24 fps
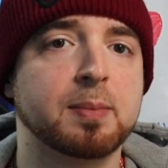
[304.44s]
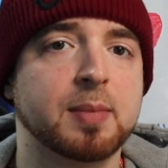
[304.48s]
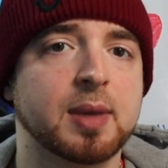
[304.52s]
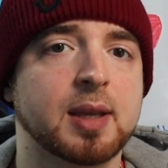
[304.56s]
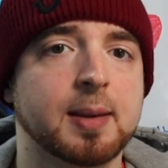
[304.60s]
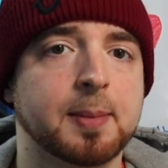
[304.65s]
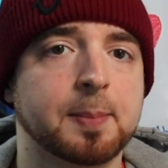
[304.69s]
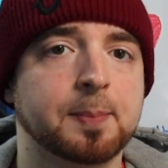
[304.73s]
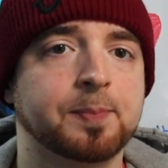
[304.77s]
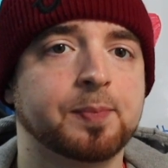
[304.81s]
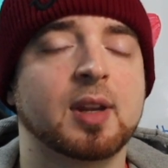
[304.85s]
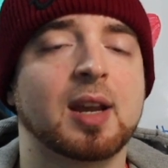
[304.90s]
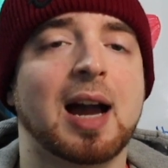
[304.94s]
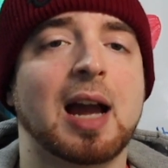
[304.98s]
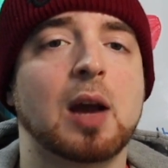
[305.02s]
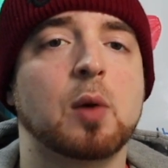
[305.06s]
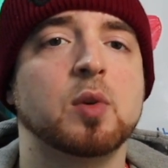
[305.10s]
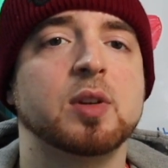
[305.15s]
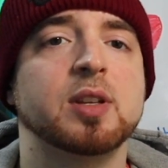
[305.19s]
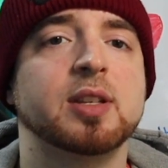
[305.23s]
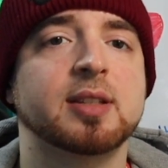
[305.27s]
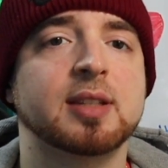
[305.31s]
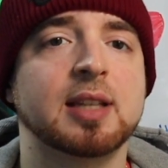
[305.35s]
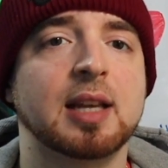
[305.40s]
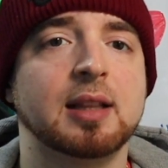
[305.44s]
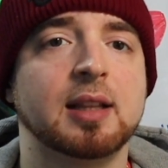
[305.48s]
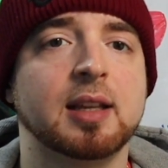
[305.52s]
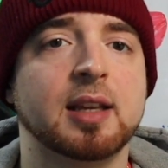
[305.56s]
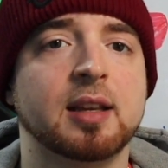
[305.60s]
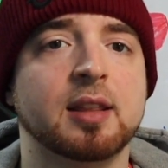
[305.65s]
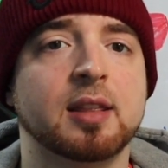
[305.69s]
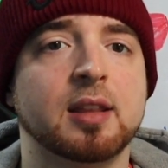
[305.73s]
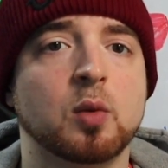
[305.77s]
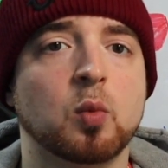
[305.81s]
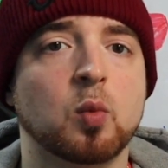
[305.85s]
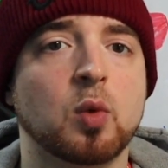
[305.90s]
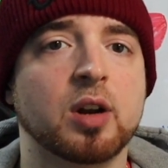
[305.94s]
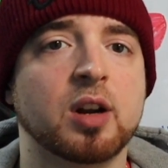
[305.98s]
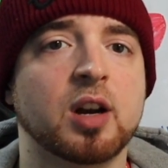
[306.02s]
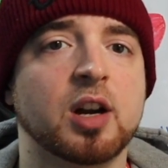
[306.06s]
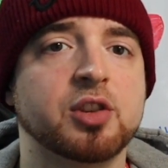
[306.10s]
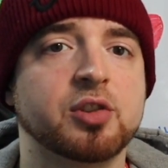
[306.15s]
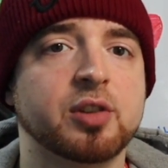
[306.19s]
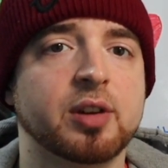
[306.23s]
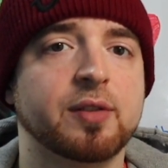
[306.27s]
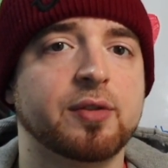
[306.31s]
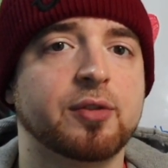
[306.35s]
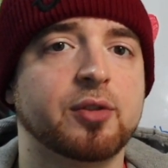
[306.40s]
Meat, I was selling the
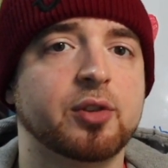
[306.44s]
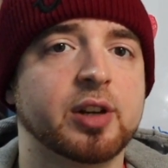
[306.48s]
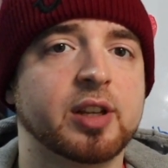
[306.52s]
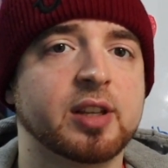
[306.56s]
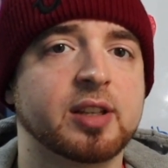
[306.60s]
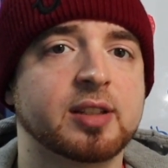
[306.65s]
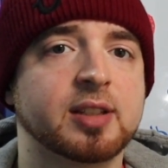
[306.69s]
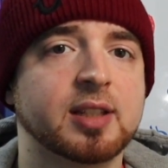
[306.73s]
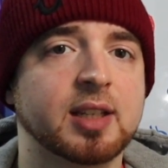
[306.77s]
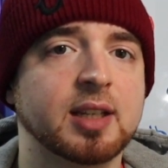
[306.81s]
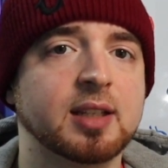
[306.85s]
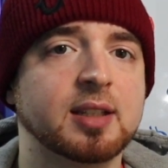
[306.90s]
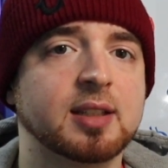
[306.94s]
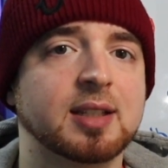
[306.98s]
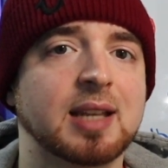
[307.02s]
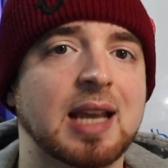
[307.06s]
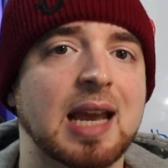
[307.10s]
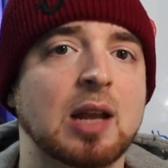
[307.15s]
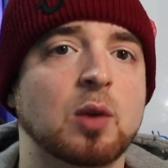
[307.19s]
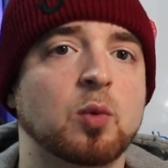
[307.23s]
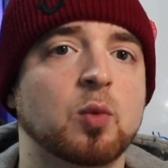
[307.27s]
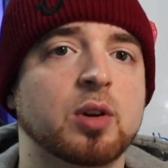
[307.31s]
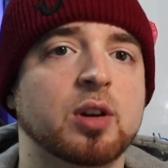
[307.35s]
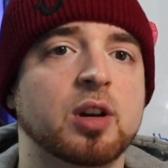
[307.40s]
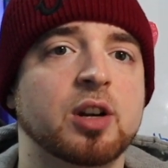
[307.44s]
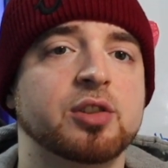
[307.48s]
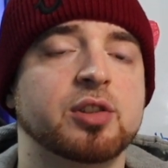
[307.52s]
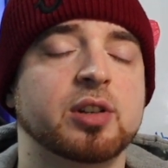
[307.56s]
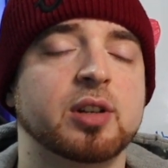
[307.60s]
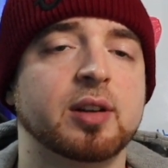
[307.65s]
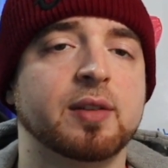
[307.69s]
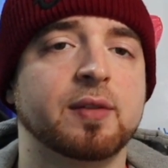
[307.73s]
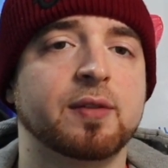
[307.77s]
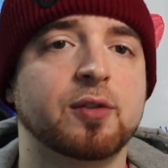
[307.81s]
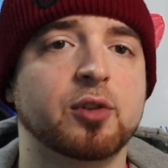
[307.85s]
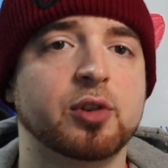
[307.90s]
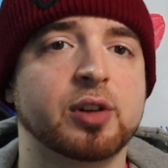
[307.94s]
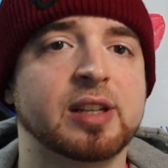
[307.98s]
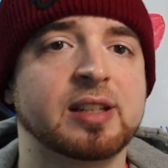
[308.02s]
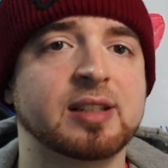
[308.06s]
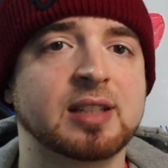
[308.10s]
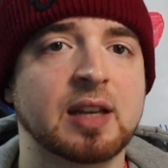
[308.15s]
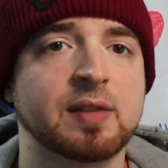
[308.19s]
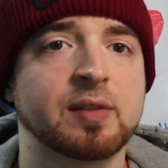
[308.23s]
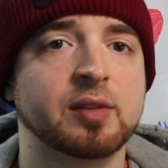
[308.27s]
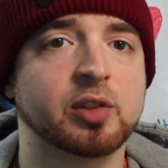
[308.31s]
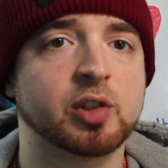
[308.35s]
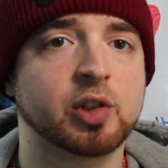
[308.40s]
146 and
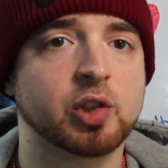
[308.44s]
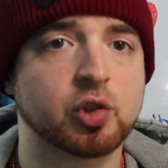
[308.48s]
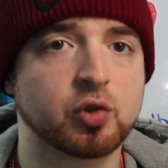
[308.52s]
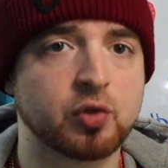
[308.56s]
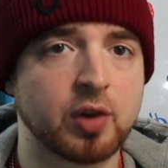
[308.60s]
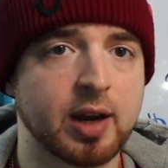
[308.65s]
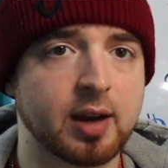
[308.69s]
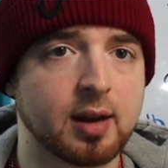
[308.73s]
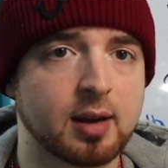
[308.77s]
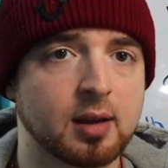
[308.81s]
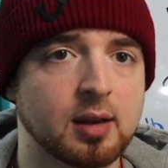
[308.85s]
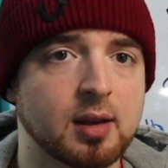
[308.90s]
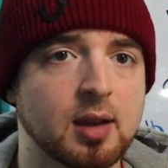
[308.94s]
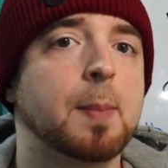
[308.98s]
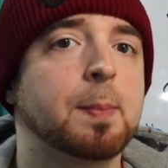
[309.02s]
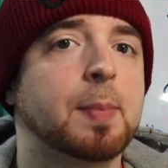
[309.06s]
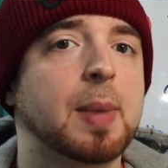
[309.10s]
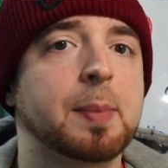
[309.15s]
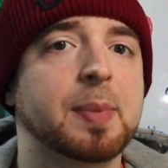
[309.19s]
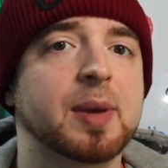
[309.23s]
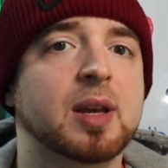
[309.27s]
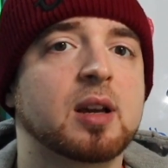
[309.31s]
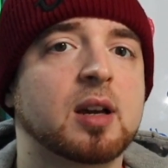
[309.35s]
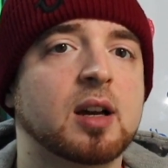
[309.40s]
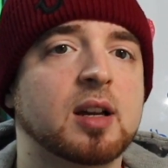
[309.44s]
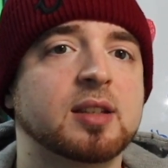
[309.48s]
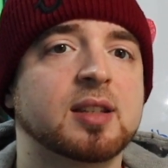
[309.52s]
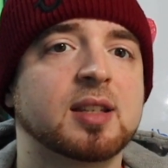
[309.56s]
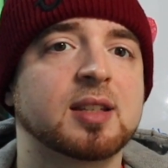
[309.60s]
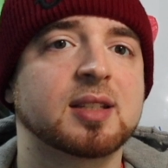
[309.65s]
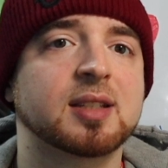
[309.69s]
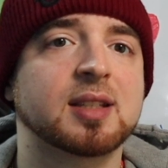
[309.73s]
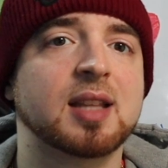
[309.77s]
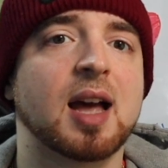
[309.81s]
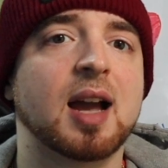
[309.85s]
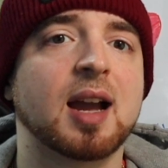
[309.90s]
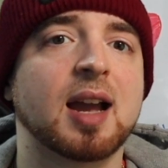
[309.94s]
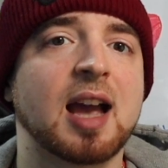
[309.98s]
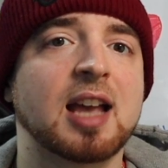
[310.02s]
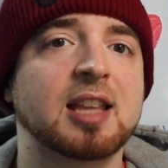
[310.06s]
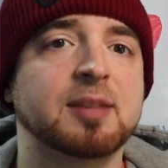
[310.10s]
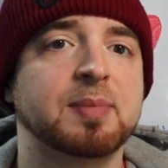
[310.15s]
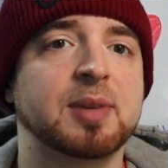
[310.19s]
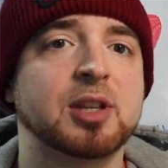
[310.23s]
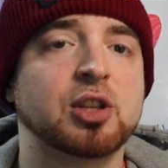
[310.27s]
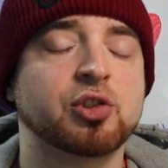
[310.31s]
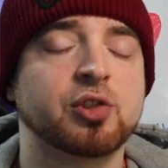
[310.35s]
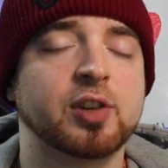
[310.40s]
147 strike. But because the stock has
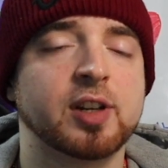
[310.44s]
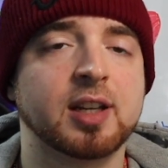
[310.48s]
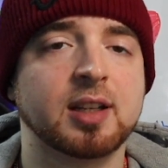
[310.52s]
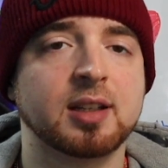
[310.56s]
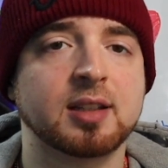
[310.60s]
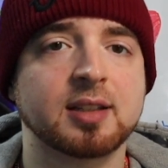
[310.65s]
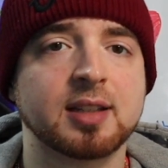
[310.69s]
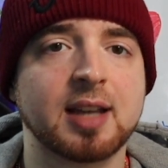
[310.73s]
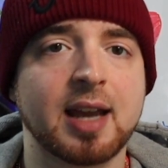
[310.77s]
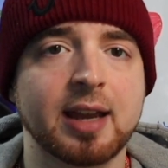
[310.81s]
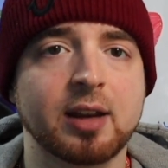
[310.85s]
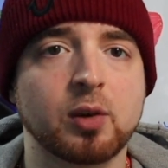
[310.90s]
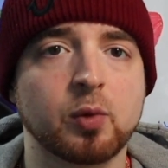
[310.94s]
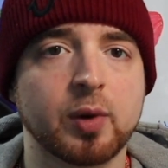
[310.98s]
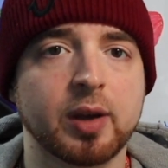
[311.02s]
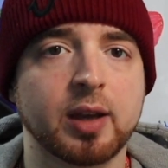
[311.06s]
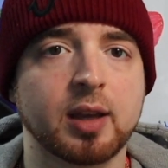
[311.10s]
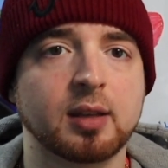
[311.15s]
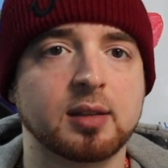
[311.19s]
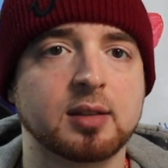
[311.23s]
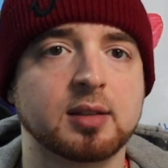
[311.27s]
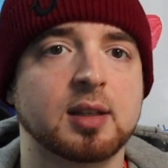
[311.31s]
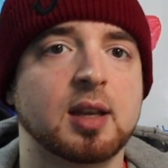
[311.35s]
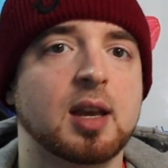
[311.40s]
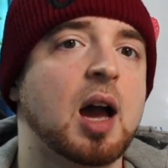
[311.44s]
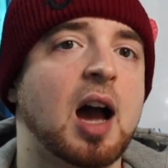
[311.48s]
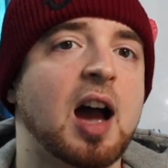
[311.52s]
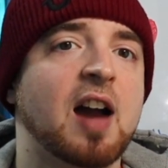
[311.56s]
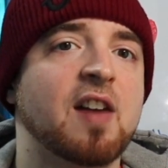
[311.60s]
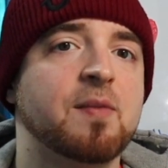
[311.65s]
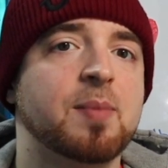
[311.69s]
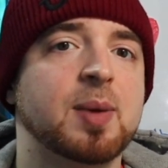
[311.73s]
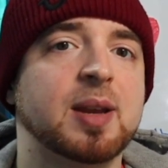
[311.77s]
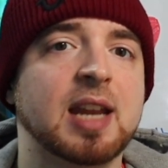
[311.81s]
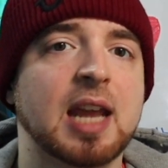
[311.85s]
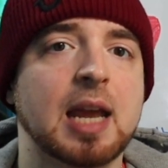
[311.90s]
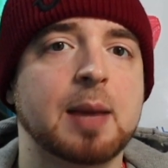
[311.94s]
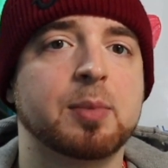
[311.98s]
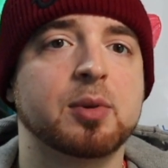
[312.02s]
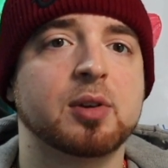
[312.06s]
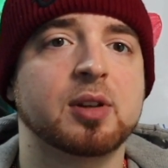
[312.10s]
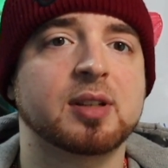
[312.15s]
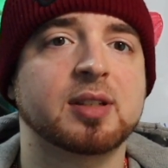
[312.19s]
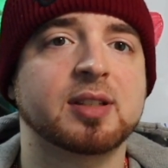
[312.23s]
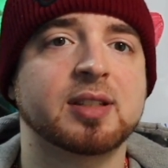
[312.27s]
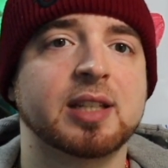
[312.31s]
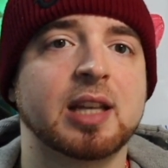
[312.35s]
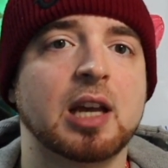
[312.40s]
been trading sideways, I've been able
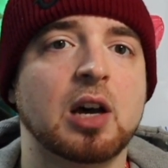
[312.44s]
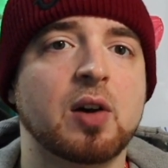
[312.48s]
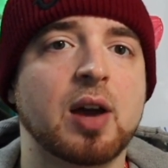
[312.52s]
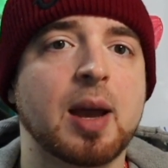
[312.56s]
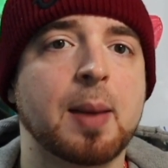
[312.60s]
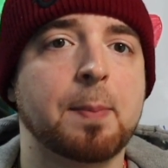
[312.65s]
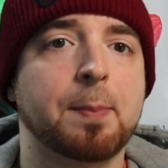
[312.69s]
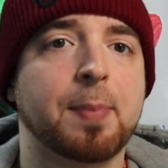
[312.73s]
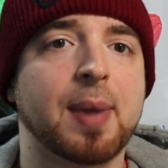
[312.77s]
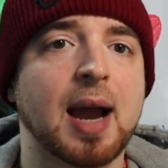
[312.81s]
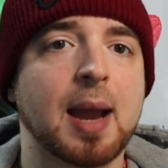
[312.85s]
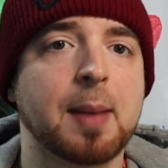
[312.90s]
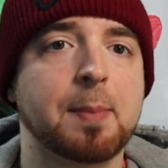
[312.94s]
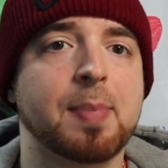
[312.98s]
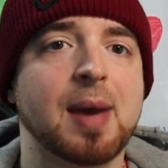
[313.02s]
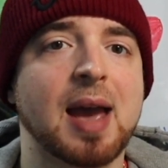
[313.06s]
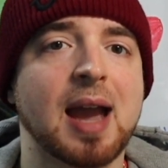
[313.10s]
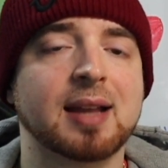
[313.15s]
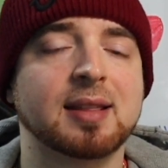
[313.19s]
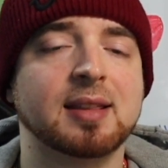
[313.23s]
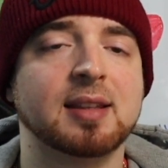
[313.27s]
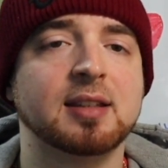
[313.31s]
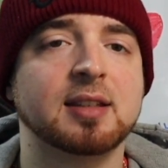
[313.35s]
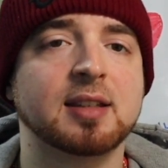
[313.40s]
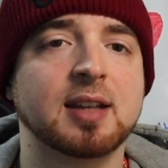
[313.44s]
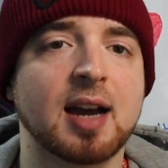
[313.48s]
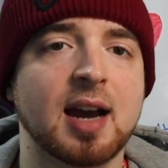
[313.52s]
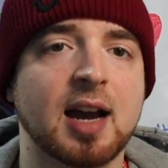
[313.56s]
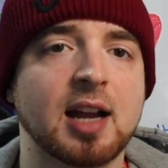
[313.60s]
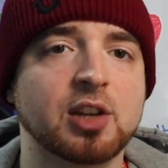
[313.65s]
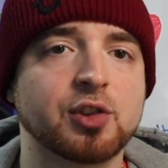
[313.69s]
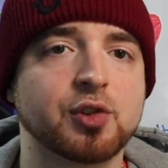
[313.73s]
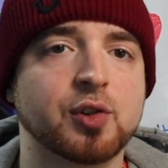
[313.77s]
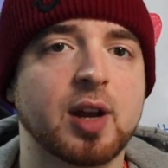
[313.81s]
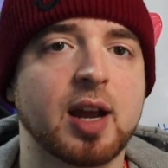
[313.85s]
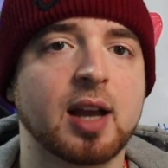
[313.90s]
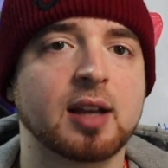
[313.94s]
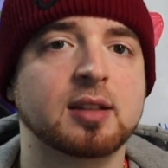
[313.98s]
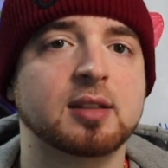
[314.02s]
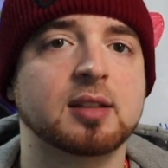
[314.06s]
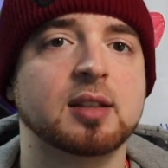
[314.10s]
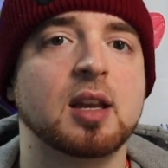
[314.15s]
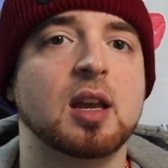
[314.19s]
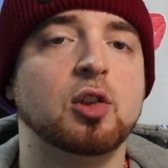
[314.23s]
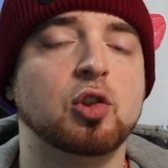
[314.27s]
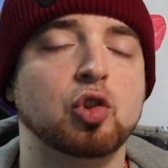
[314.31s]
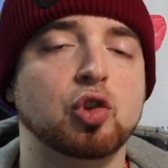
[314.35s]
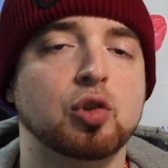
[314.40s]
to sell and buy back these contracts
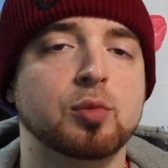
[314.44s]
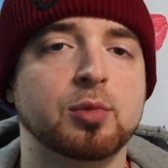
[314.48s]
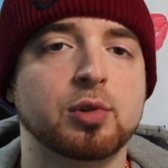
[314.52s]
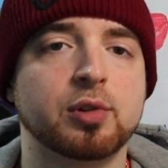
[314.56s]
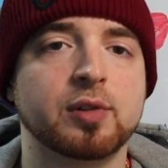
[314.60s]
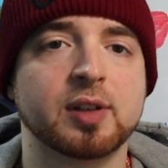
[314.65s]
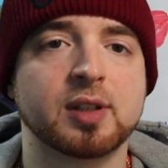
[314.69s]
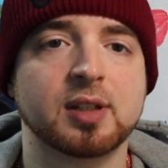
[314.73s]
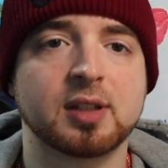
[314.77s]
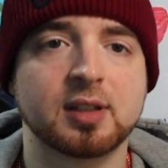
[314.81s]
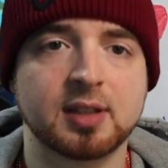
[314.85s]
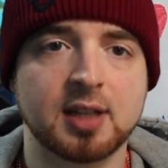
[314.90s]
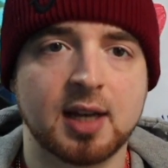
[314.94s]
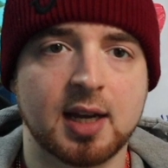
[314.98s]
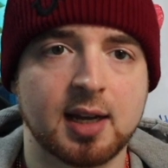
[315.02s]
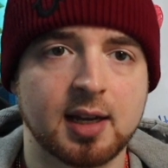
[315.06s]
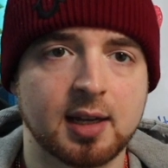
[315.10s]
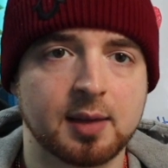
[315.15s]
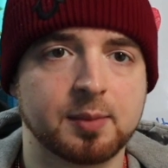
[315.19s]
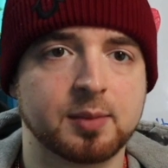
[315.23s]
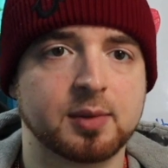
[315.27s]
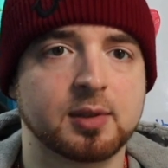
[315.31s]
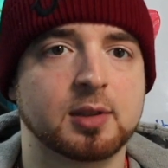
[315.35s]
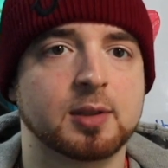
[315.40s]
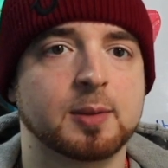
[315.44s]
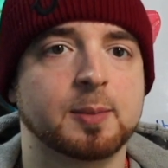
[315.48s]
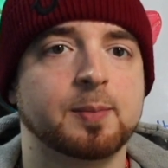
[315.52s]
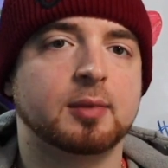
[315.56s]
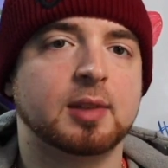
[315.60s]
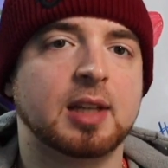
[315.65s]
numerous times.